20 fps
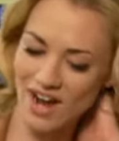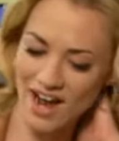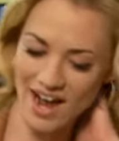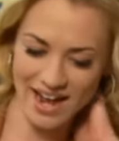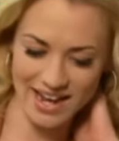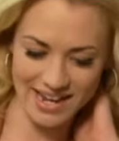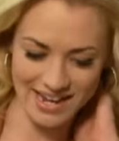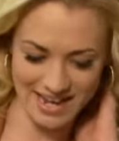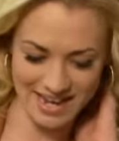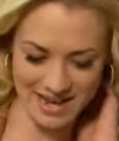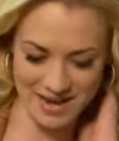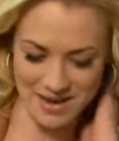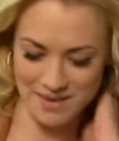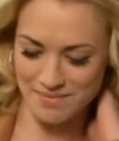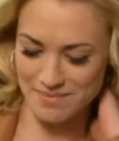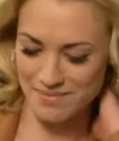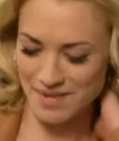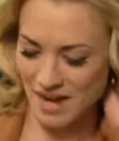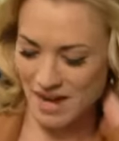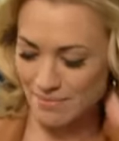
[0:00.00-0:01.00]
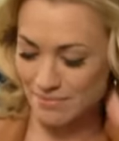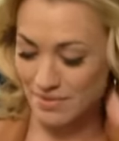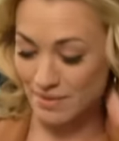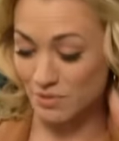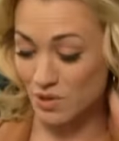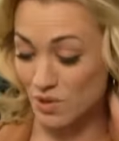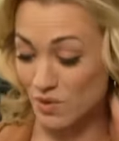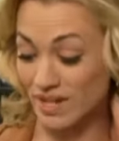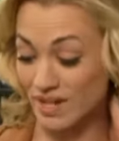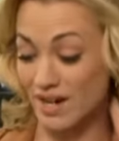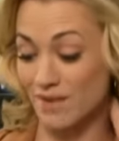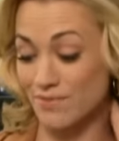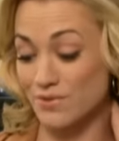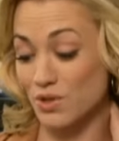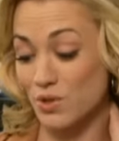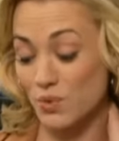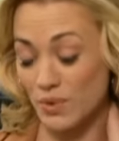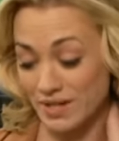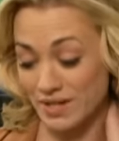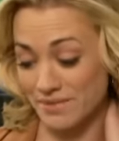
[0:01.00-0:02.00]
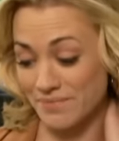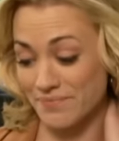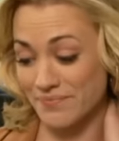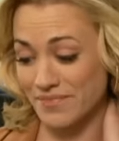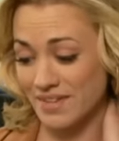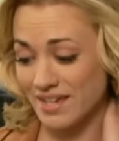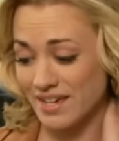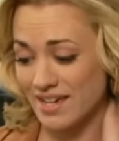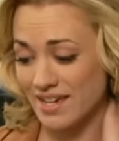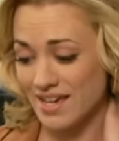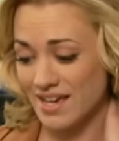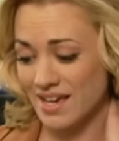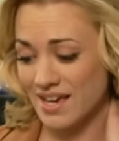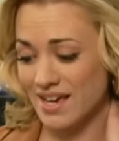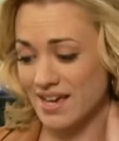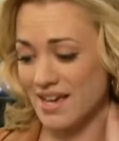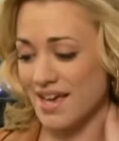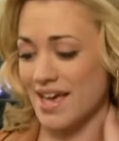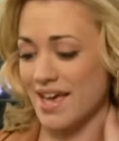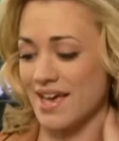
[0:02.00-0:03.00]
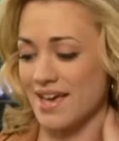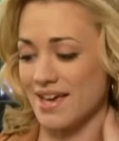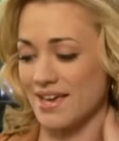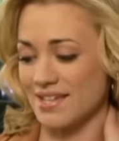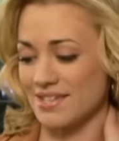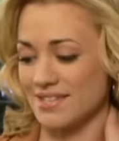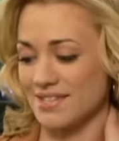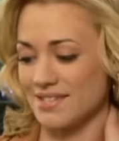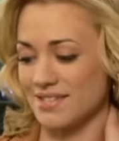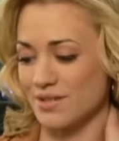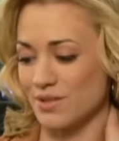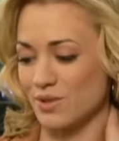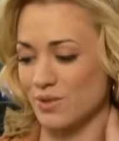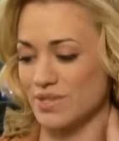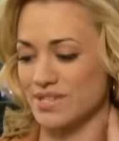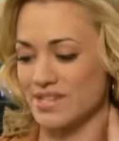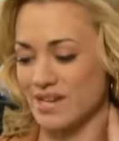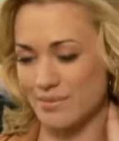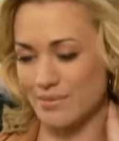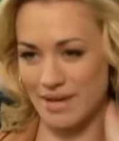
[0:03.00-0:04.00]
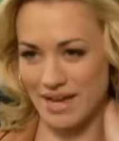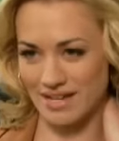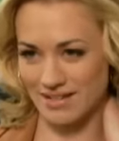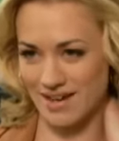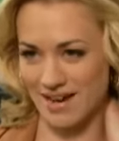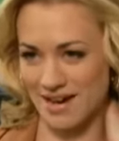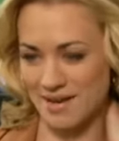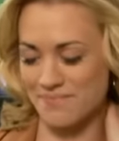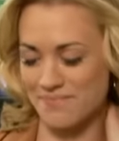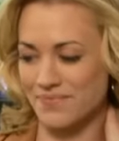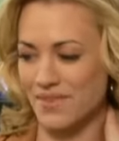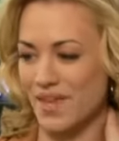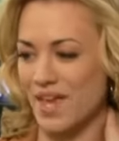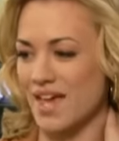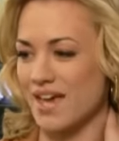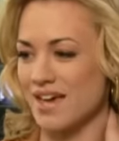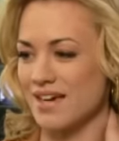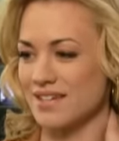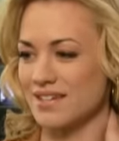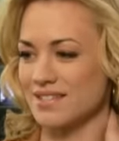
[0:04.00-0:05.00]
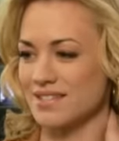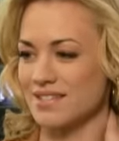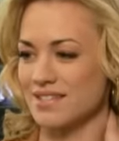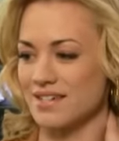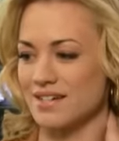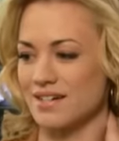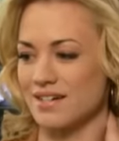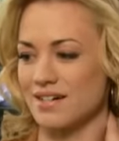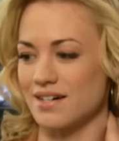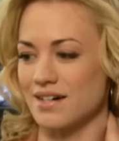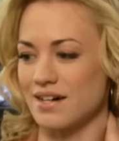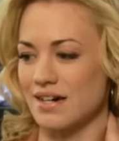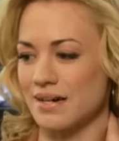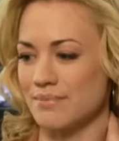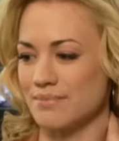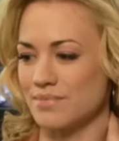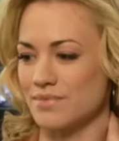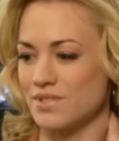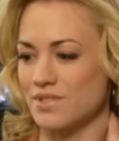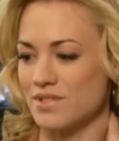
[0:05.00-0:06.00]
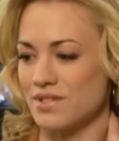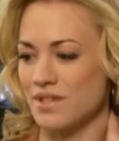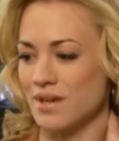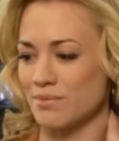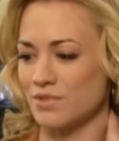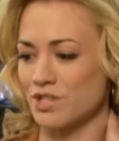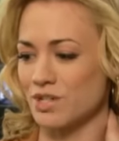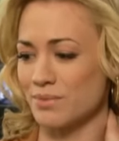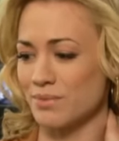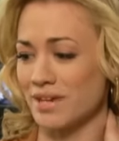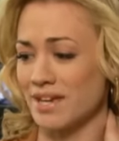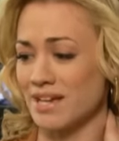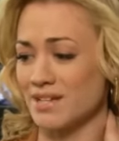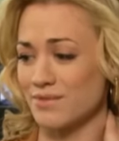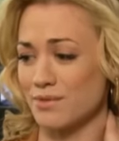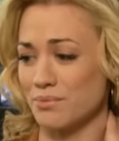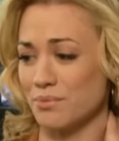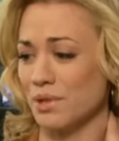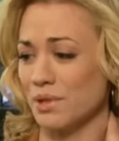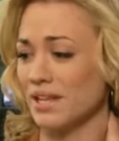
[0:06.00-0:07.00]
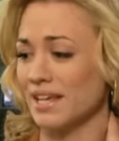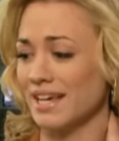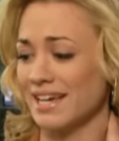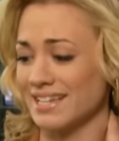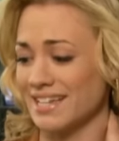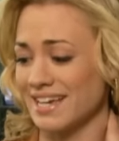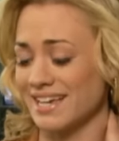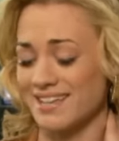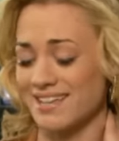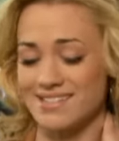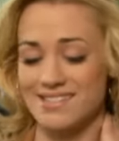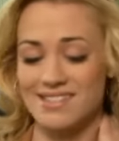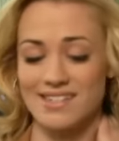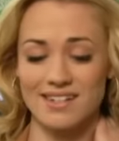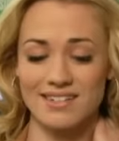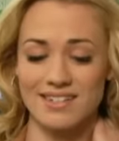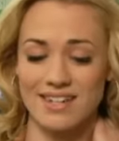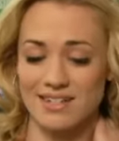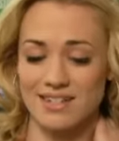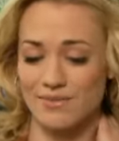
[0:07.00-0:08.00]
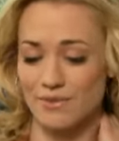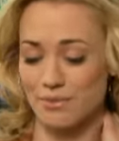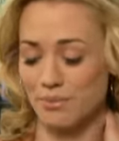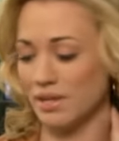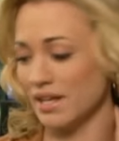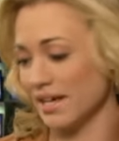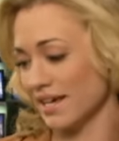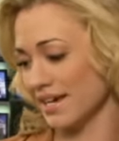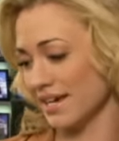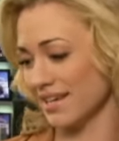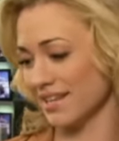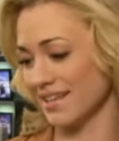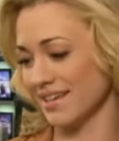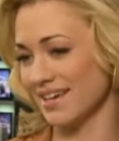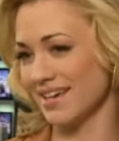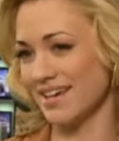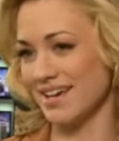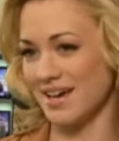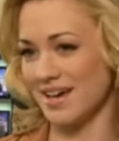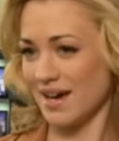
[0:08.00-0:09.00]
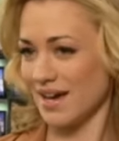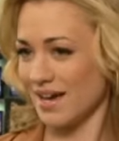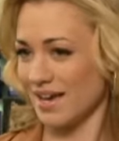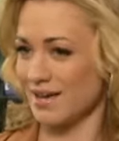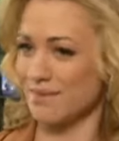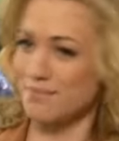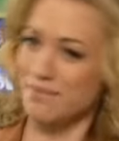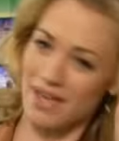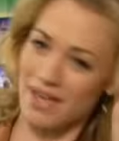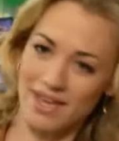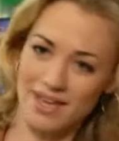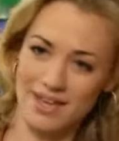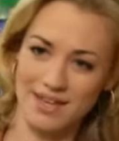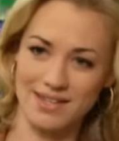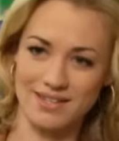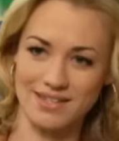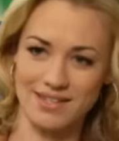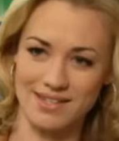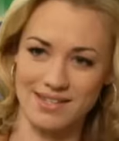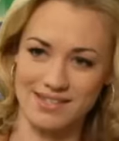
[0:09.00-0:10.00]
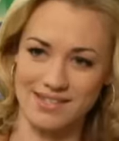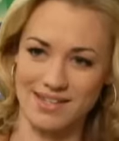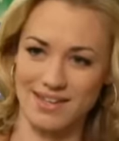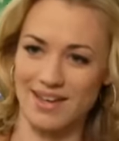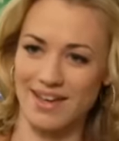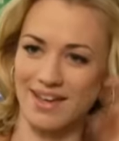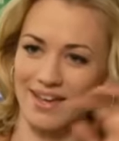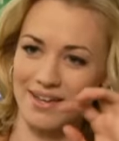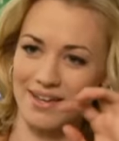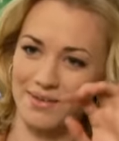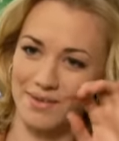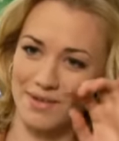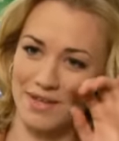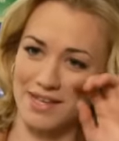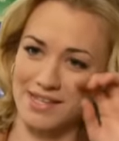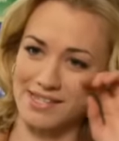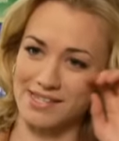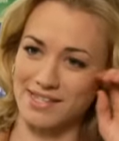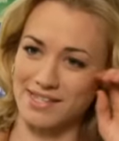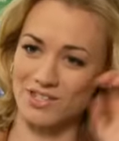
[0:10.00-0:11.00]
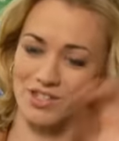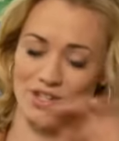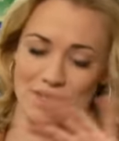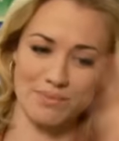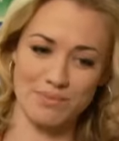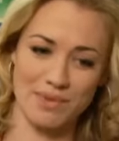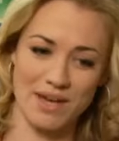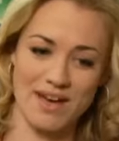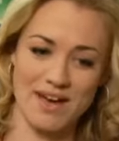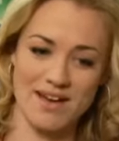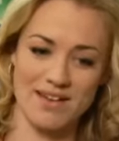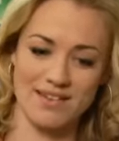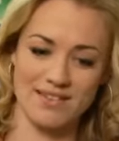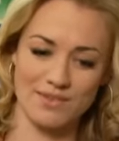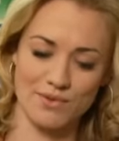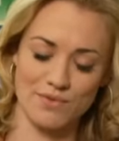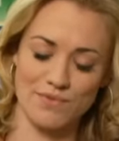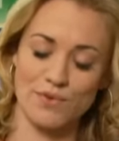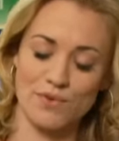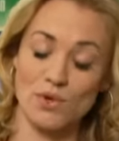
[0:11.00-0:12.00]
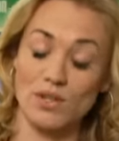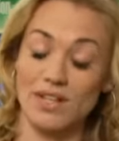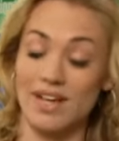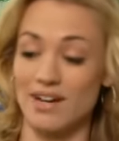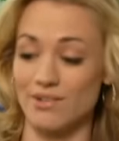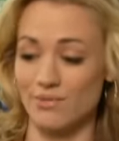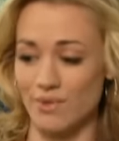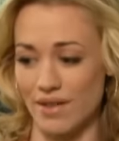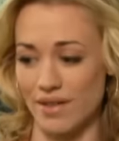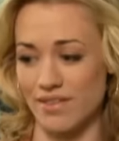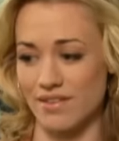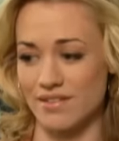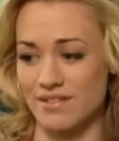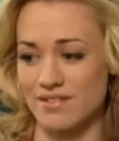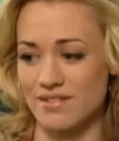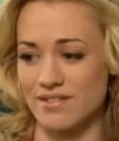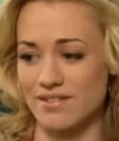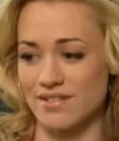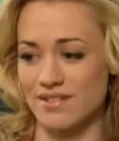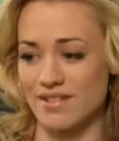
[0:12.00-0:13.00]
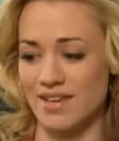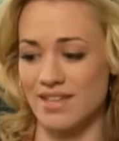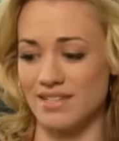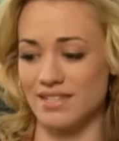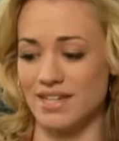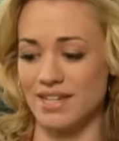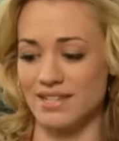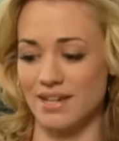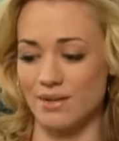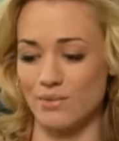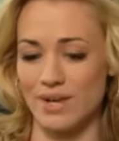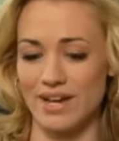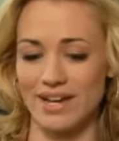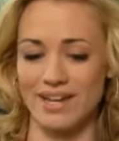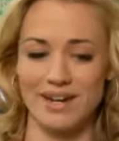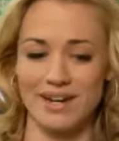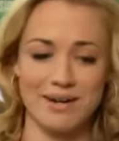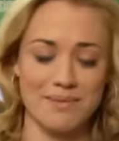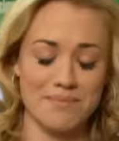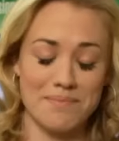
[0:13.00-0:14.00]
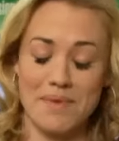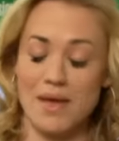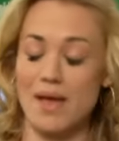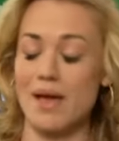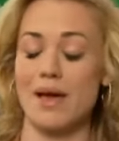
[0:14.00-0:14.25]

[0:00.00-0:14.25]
I am. I'm, I'm, going after Quinn, and who is our bad guy, and uh, I'm I'm jumping out of a plane. I get sucked out of a plane, I hit my head as I as I jump out or fall out rather, and then I wake up